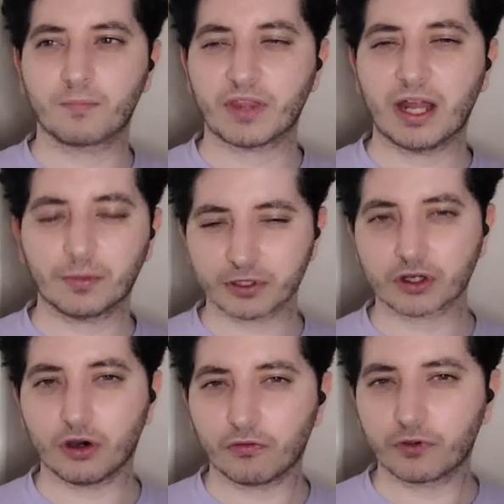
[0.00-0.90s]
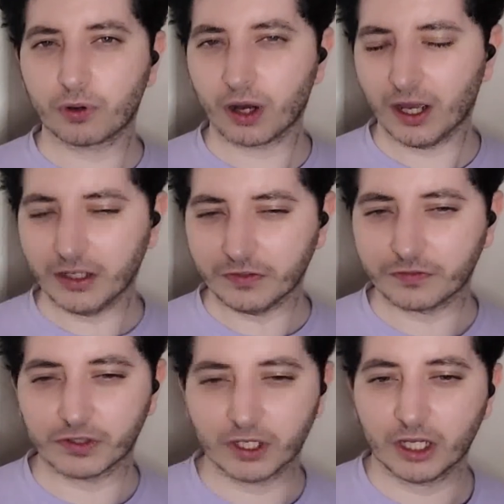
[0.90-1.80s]
elements of your life.
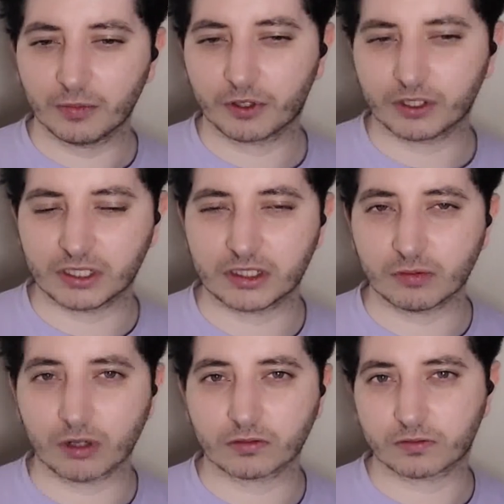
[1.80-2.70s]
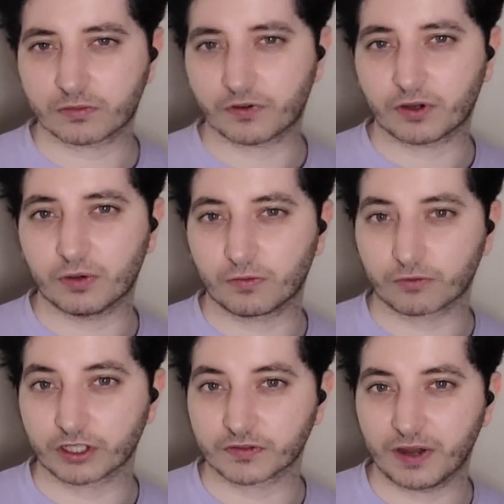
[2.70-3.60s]
Because he still comes from a very
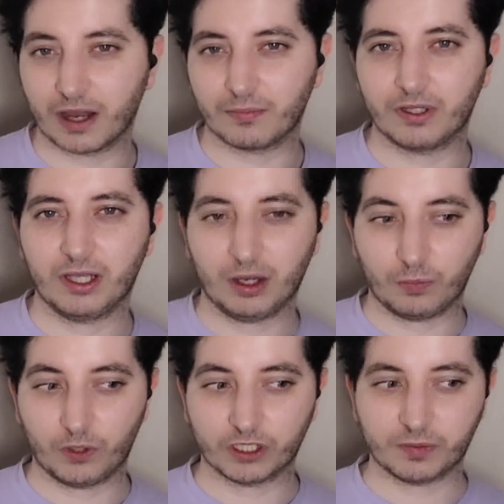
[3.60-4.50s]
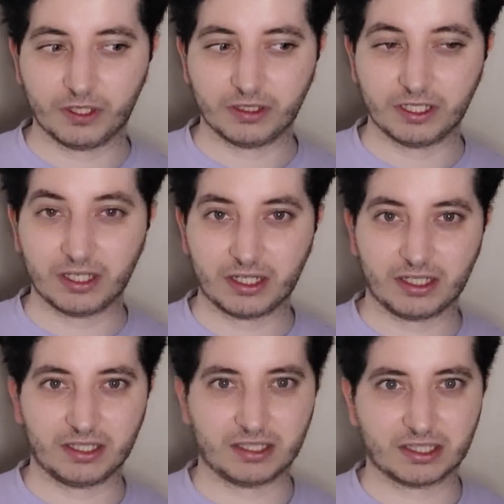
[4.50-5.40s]
rich family, which means it
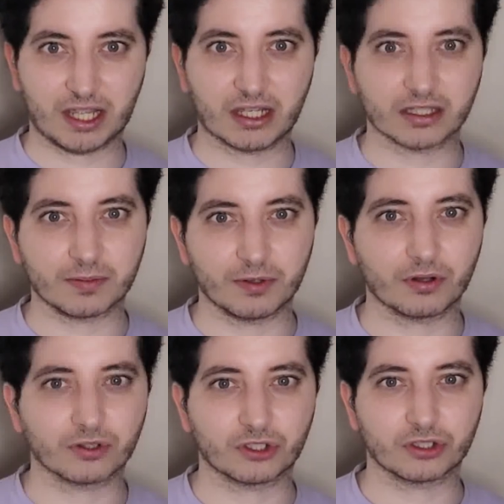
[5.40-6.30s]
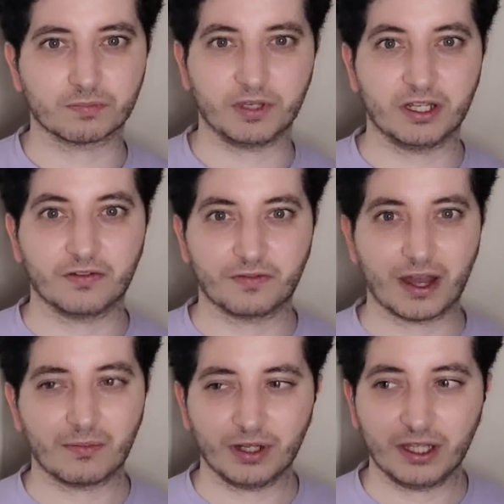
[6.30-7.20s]
extends beyond just being a
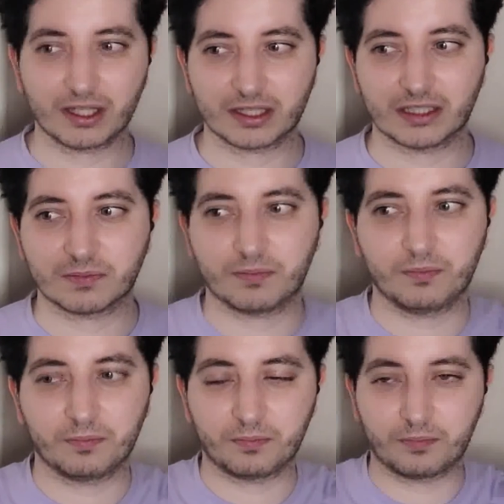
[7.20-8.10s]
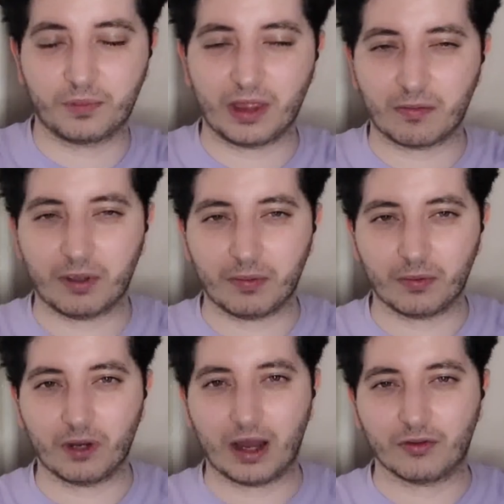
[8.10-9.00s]
family. It extends like the
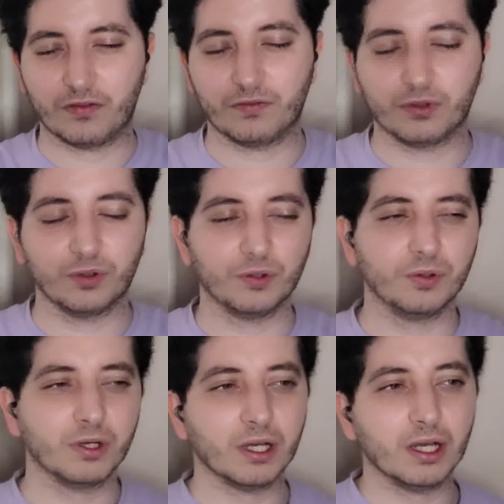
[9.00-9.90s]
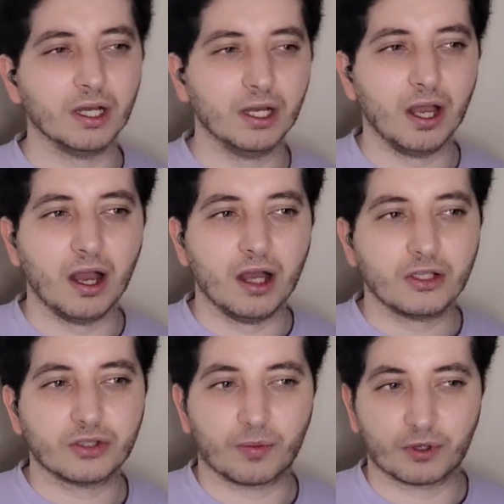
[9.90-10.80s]
people, how they view you.
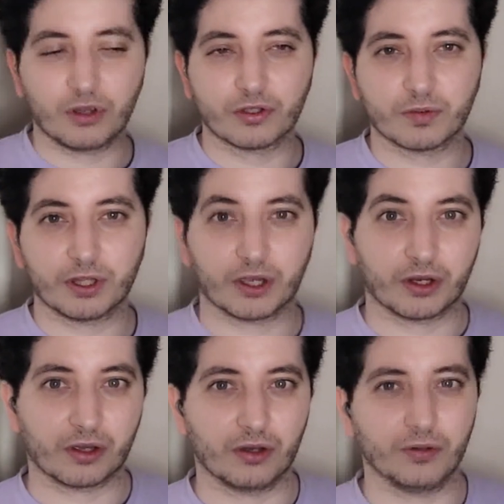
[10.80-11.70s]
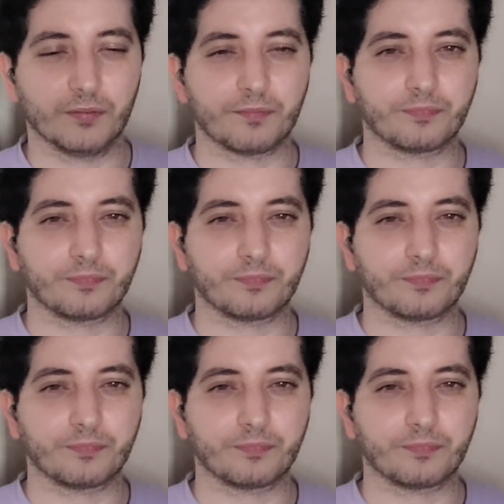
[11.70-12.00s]
So I'm curious where they're going to go